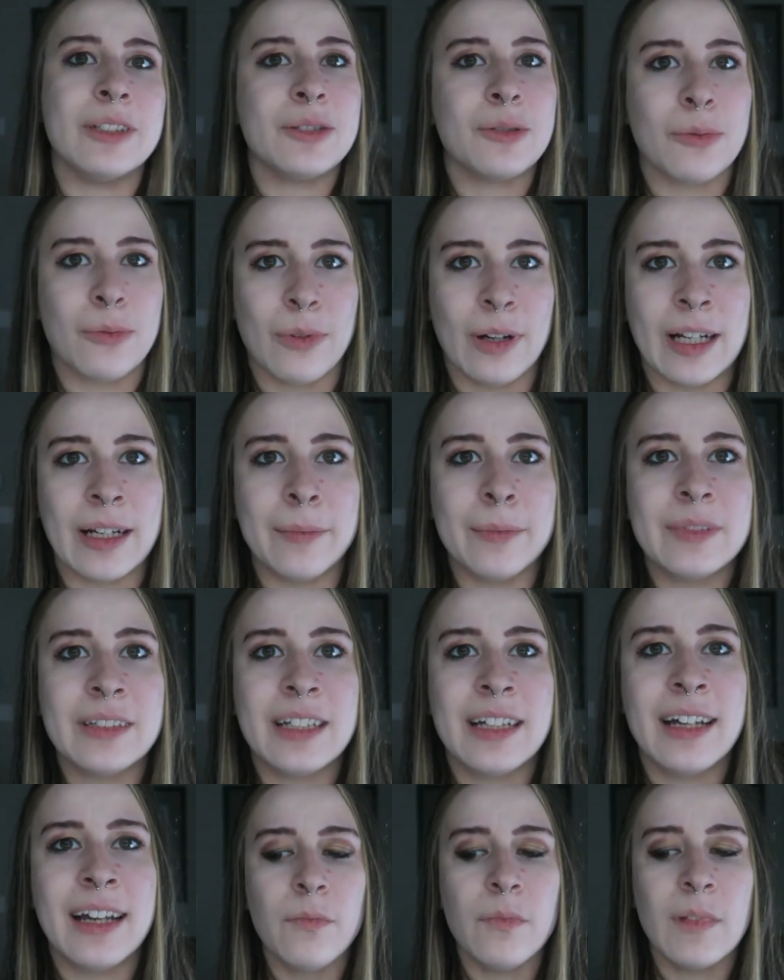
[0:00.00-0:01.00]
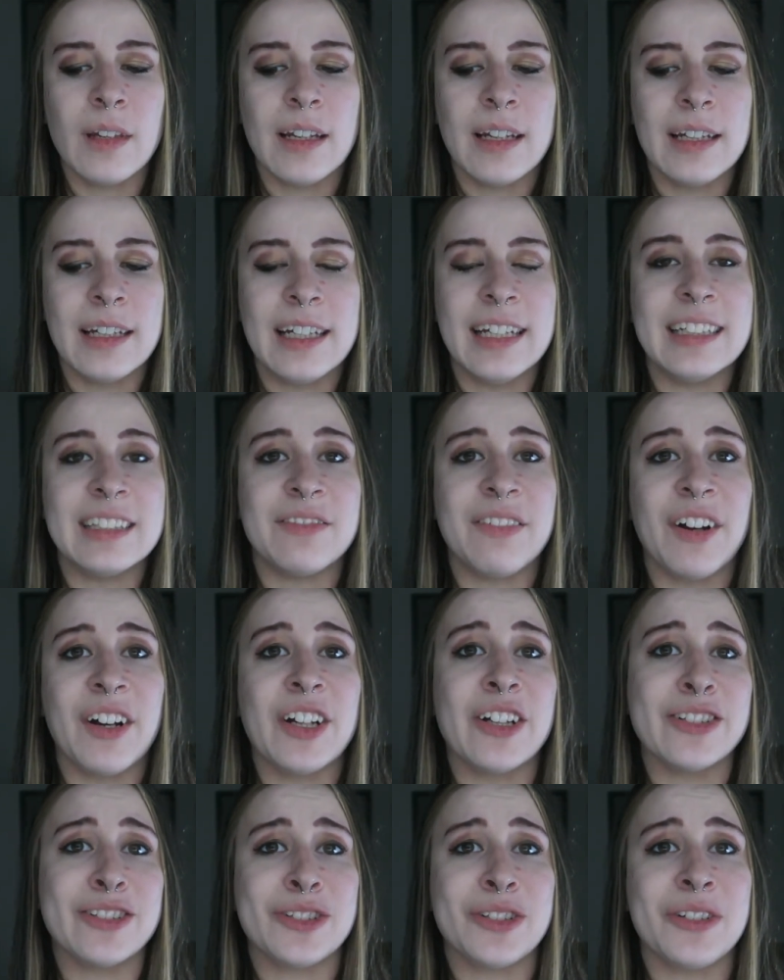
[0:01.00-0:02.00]
was raped, he is
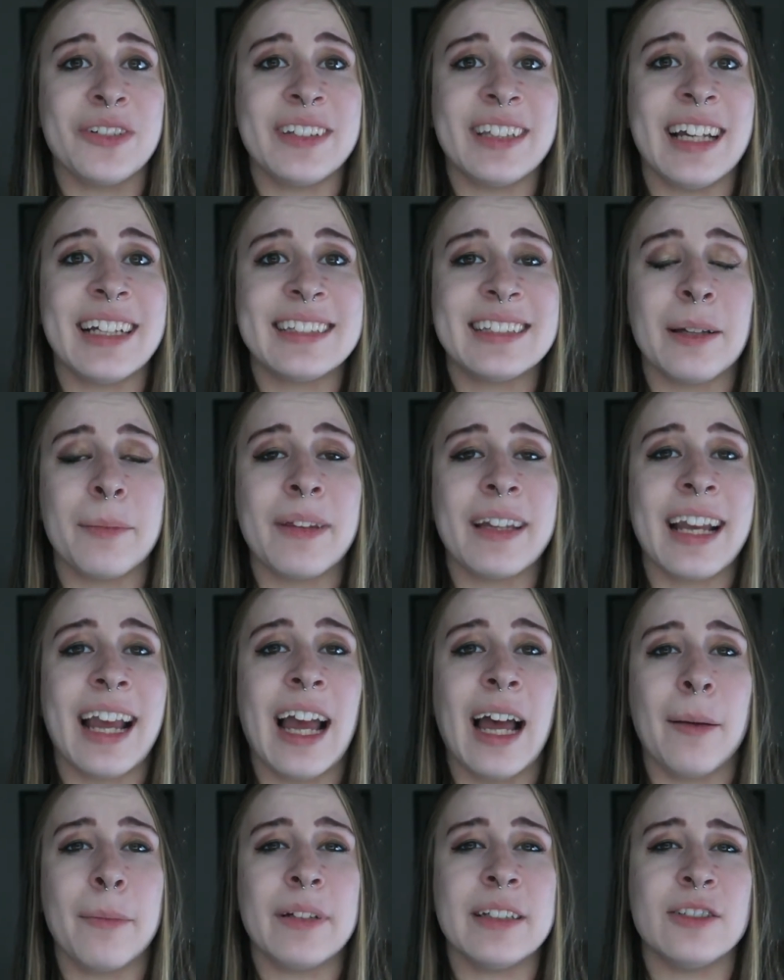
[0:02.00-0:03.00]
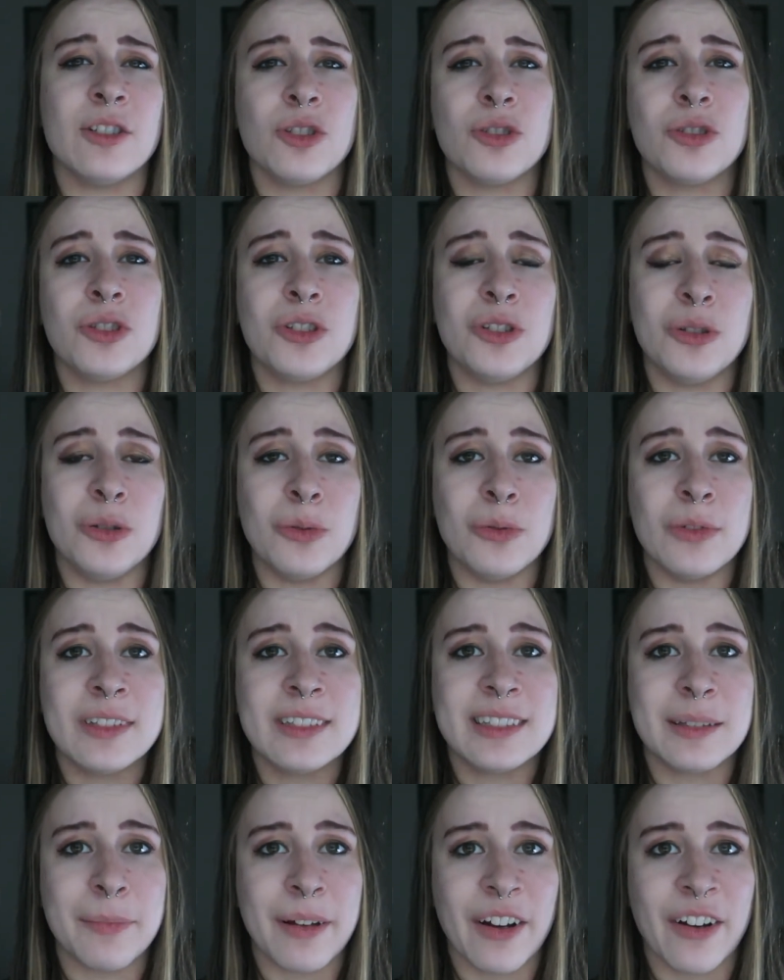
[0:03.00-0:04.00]
very concerned that something happened to
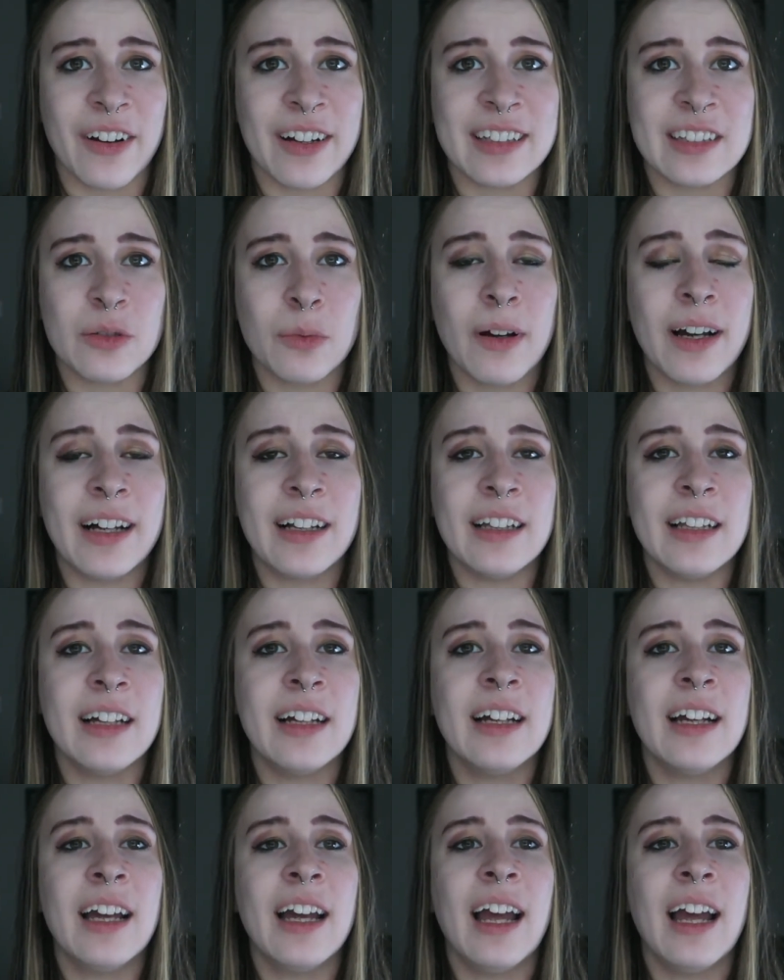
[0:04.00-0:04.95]
Samara as well.